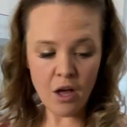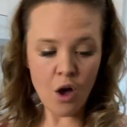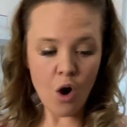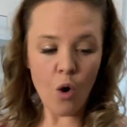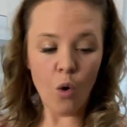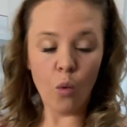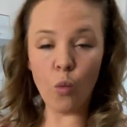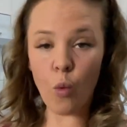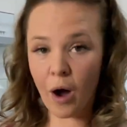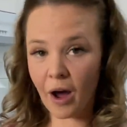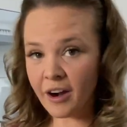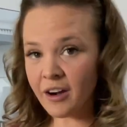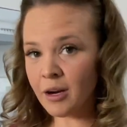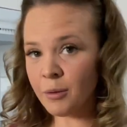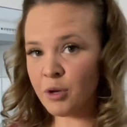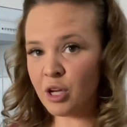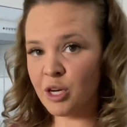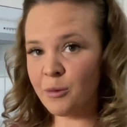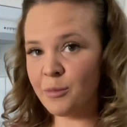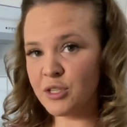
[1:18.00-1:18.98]
One I'm
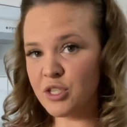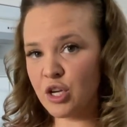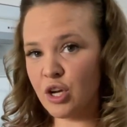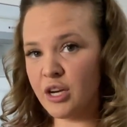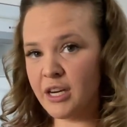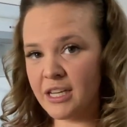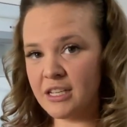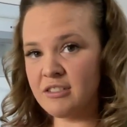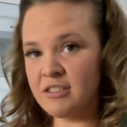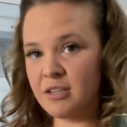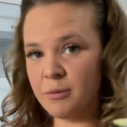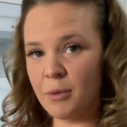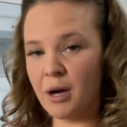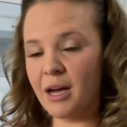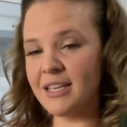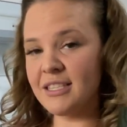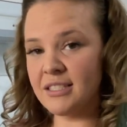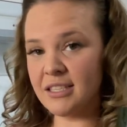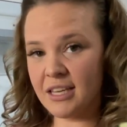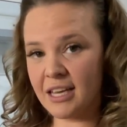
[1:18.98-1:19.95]
going to be turning into
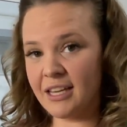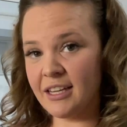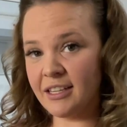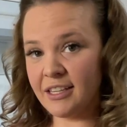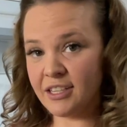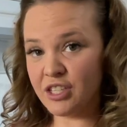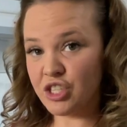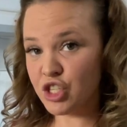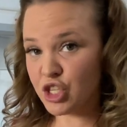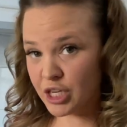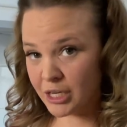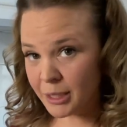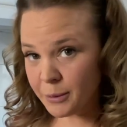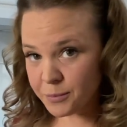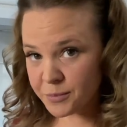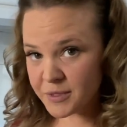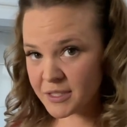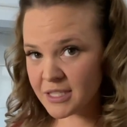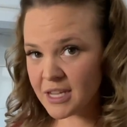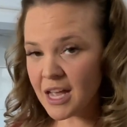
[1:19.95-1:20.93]
my zucchini
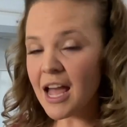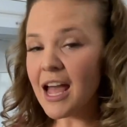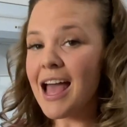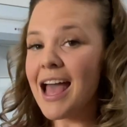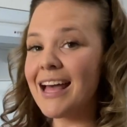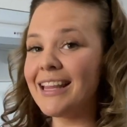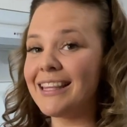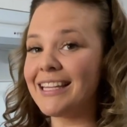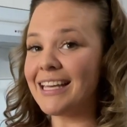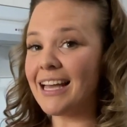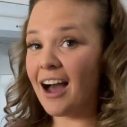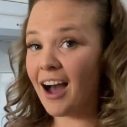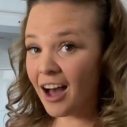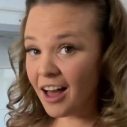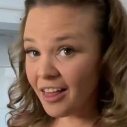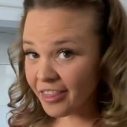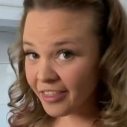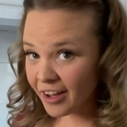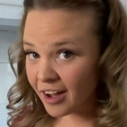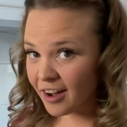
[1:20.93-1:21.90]
chips, and the
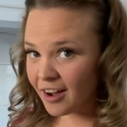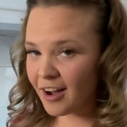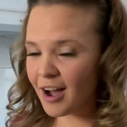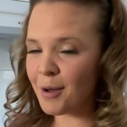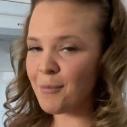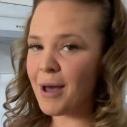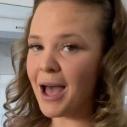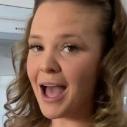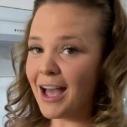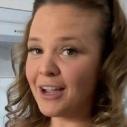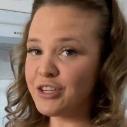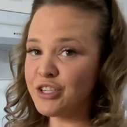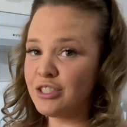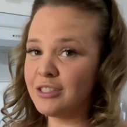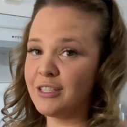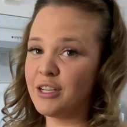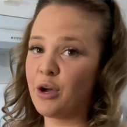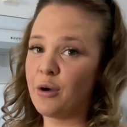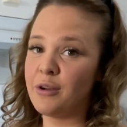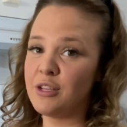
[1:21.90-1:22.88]
other I'm actually
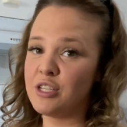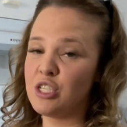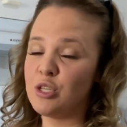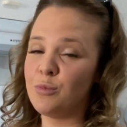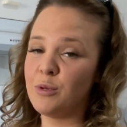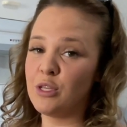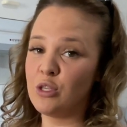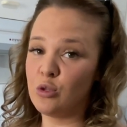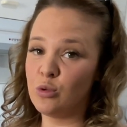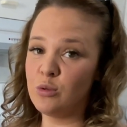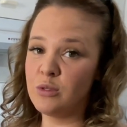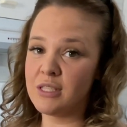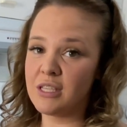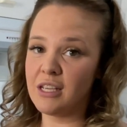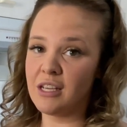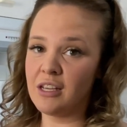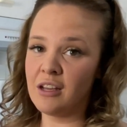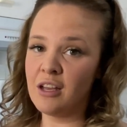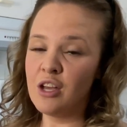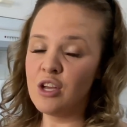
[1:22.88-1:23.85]
going to be
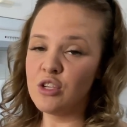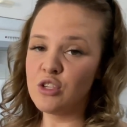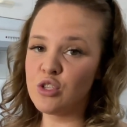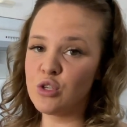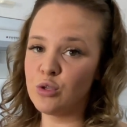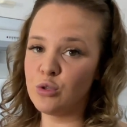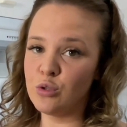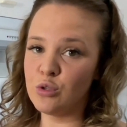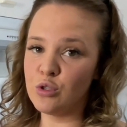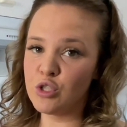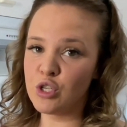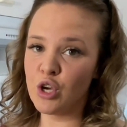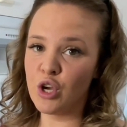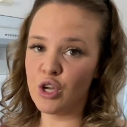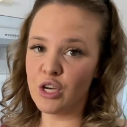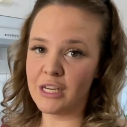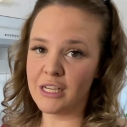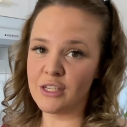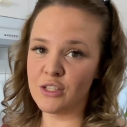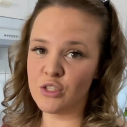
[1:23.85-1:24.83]
using to
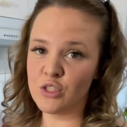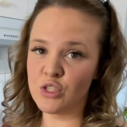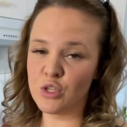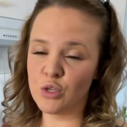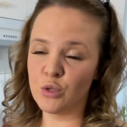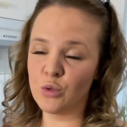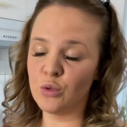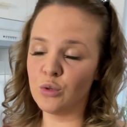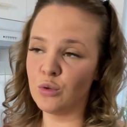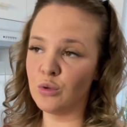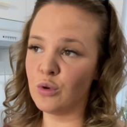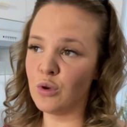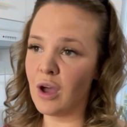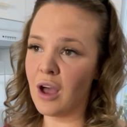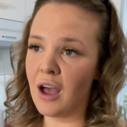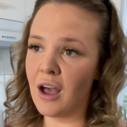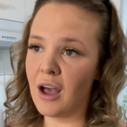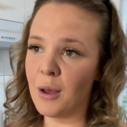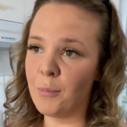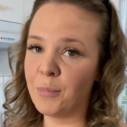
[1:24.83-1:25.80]
turn into
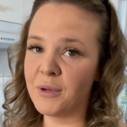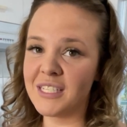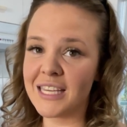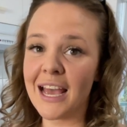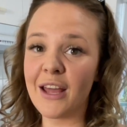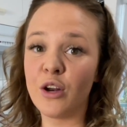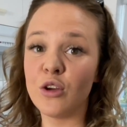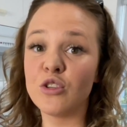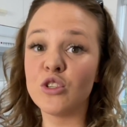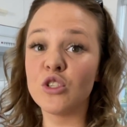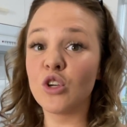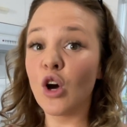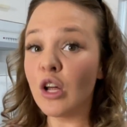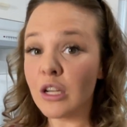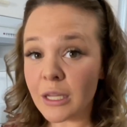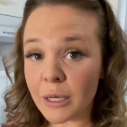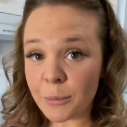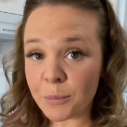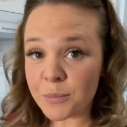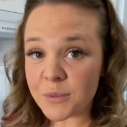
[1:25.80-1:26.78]
potato
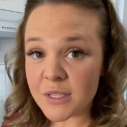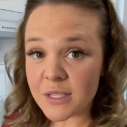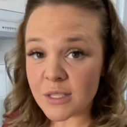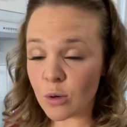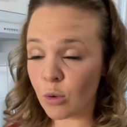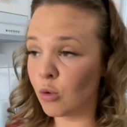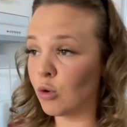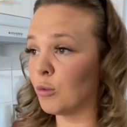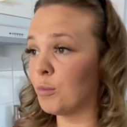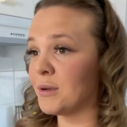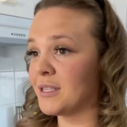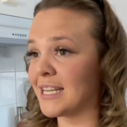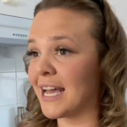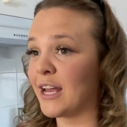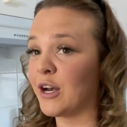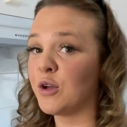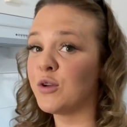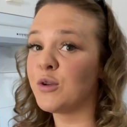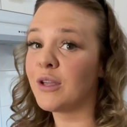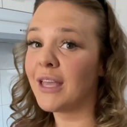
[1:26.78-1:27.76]
scallops or
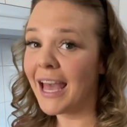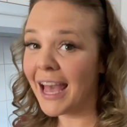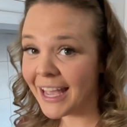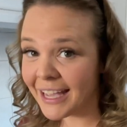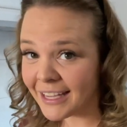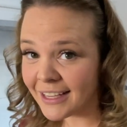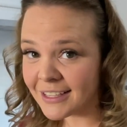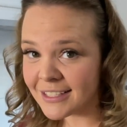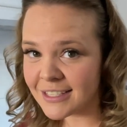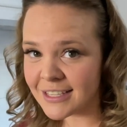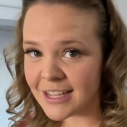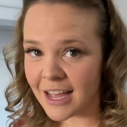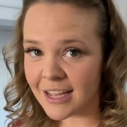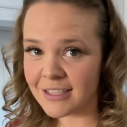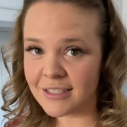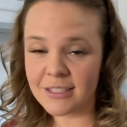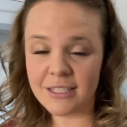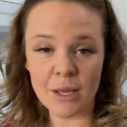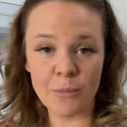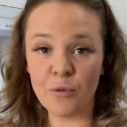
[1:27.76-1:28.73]
potato cakes,
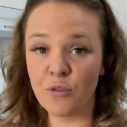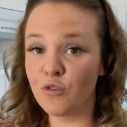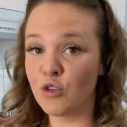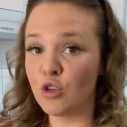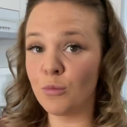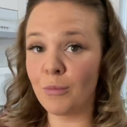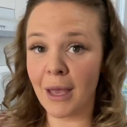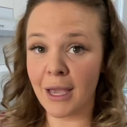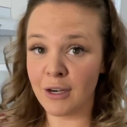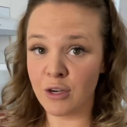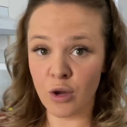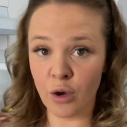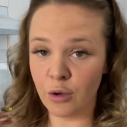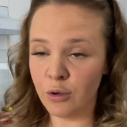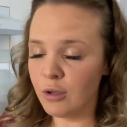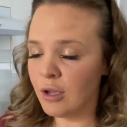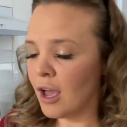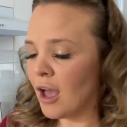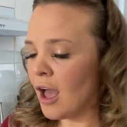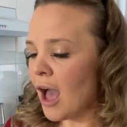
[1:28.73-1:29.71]
as some of you may
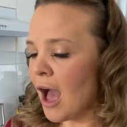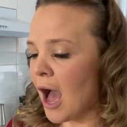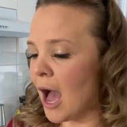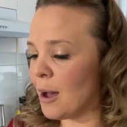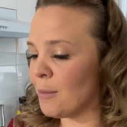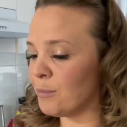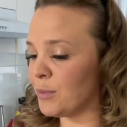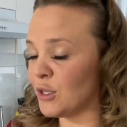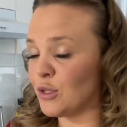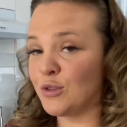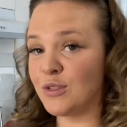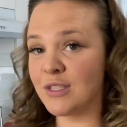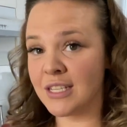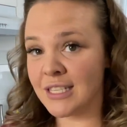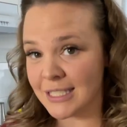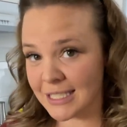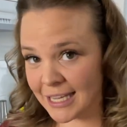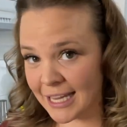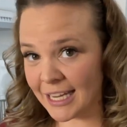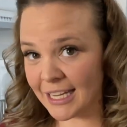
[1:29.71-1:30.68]
know, but using
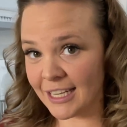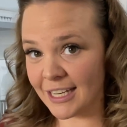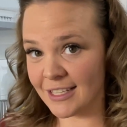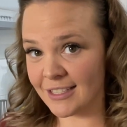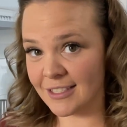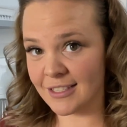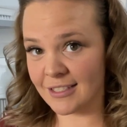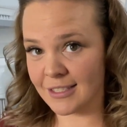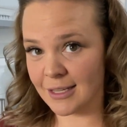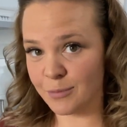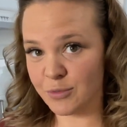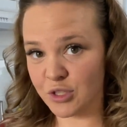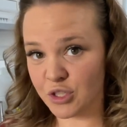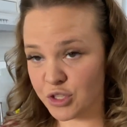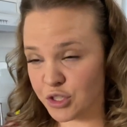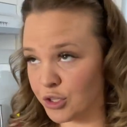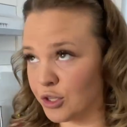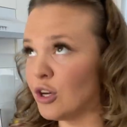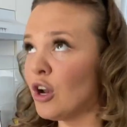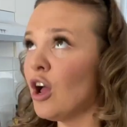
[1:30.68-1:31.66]
zucchini as the
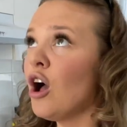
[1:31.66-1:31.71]
substitute.